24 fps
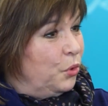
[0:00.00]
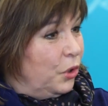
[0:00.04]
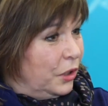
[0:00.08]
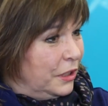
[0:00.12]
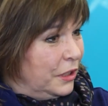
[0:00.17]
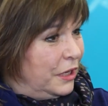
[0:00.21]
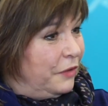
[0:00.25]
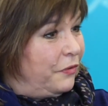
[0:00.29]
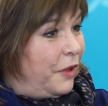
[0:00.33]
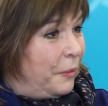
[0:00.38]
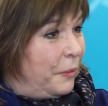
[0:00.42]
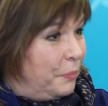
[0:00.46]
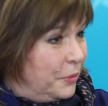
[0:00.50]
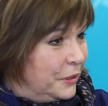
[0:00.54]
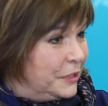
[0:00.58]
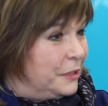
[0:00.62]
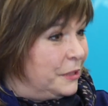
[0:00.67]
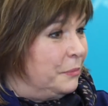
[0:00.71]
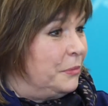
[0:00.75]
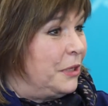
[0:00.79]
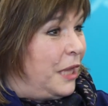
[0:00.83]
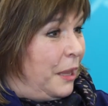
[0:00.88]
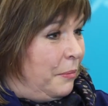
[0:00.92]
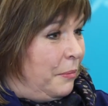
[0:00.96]
worked if I
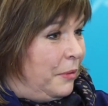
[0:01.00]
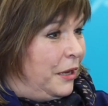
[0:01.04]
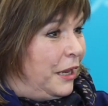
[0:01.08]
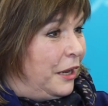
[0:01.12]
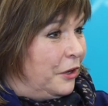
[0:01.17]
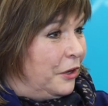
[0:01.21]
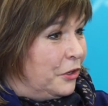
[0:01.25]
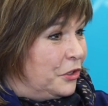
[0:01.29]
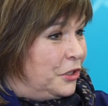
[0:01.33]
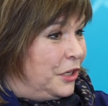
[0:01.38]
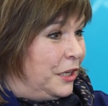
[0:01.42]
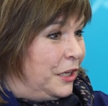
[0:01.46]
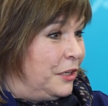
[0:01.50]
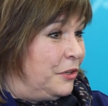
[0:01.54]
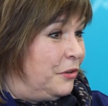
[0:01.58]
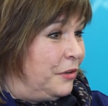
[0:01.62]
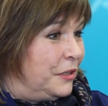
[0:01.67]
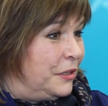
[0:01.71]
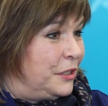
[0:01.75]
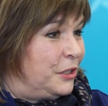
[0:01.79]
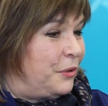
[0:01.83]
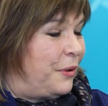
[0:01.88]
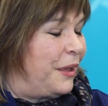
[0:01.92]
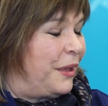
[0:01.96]
put some time and energy into it.